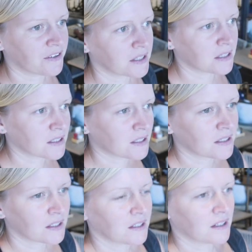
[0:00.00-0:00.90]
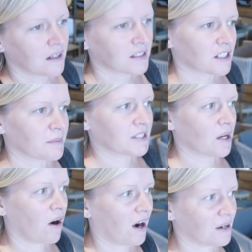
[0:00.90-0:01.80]
It's going to be
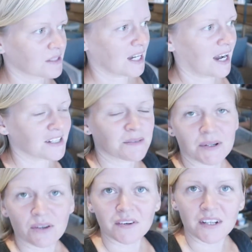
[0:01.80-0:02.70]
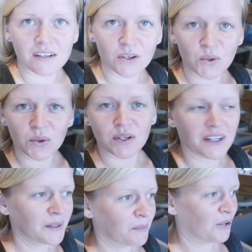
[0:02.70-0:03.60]
so hot outside. It's been lovely and cool
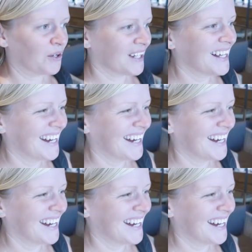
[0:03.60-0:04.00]
for the ball.